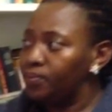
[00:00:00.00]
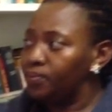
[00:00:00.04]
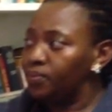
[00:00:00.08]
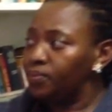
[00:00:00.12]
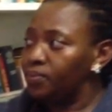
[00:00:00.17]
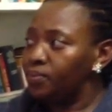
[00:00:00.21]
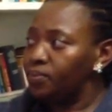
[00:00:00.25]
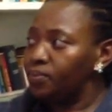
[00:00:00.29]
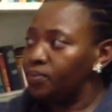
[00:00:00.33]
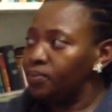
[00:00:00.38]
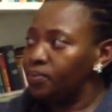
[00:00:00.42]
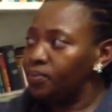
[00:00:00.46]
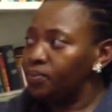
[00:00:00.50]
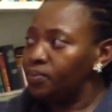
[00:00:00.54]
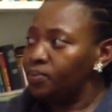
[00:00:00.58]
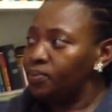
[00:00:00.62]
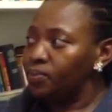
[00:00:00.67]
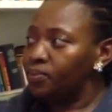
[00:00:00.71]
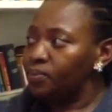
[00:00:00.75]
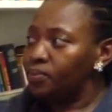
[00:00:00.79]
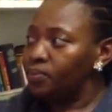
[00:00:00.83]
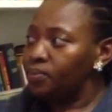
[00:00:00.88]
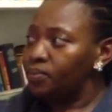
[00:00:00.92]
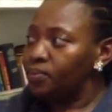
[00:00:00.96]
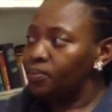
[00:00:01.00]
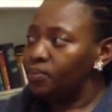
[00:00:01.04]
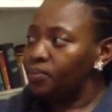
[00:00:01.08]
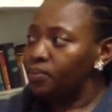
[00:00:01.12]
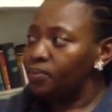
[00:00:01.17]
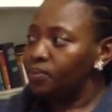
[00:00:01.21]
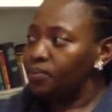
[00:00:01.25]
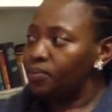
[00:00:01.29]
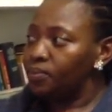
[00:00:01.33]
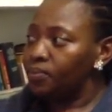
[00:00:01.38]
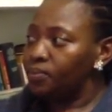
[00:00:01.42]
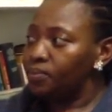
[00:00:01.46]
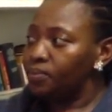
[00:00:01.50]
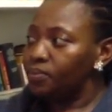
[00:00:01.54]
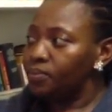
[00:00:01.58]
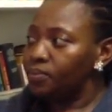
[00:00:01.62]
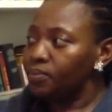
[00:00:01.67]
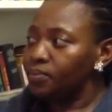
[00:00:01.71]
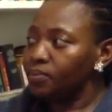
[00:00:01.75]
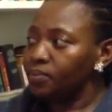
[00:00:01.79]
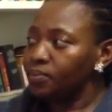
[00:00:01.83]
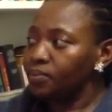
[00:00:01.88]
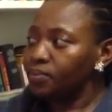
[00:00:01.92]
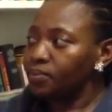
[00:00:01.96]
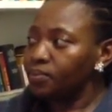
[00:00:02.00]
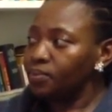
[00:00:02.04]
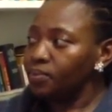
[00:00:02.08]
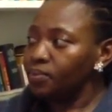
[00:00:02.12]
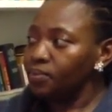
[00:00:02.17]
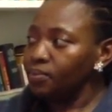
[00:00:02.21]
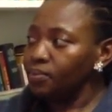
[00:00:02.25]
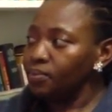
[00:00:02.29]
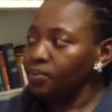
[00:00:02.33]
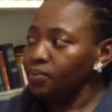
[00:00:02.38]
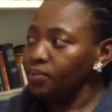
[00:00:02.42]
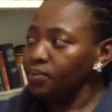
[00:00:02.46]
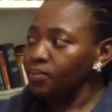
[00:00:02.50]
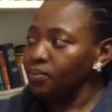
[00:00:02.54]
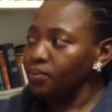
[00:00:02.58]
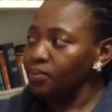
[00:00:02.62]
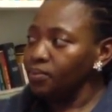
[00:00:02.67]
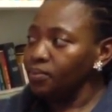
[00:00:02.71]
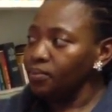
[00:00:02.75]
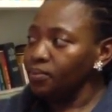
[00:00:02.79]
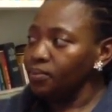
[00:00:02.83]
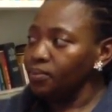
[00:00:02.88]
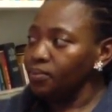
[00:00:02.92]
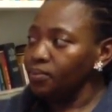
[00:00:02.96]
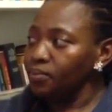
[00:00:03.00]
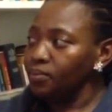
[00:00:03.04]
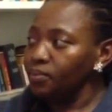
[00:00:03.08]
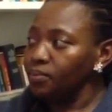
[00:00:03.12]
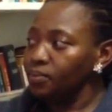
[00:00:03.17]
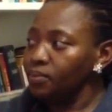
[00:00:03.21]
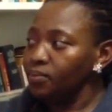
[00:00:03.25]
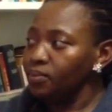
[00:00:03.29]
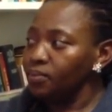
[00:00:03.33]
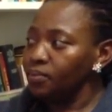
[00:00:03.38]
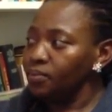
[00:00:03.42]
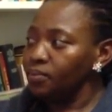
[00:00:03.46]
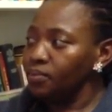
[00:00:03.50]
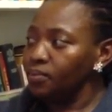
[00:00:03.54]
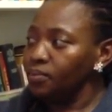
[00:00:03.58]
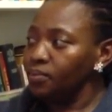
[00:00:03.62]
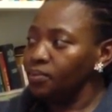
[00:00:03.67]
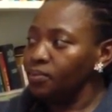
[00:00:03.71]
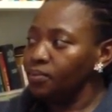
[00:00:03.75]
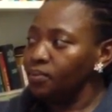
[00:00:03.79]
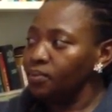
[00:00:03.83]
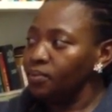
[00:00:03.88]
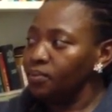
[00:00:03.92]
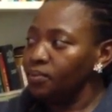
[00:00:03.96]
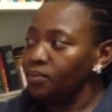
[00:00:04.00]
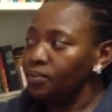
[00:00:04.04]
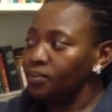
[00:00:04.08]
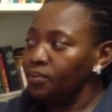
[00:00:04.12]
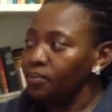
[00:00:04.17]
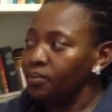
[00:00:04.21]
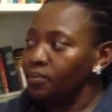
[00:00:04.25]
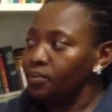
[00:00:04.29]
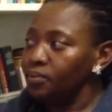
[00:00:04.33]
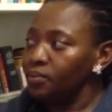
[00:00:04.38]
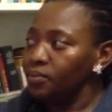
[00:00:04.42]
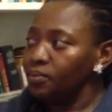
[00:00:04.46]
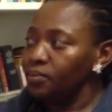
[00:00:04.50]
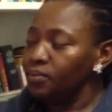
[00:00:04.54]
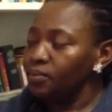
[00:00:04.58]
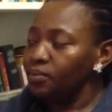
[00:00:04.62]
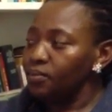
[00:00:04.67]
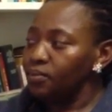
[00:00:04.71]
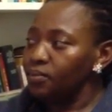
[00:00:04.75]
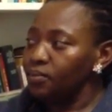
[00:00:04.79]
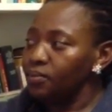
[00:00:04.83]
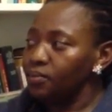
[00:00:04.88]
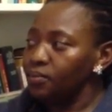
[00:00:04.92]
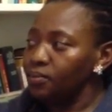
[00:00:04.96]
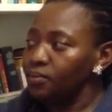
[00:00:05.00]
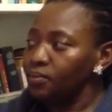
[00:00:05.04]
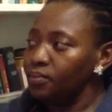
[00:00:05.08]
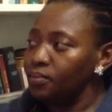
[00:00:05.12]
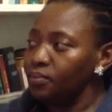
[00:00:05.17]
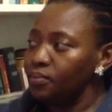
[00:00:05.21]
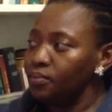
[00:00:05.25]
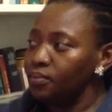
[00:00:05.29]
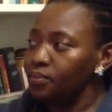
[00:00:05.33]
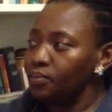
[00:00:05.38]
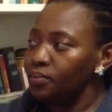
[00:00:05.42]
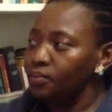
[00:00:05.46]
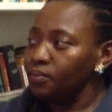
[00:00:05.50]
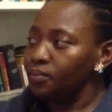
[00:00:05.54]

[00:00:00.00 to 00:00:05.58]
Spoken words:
[no speech]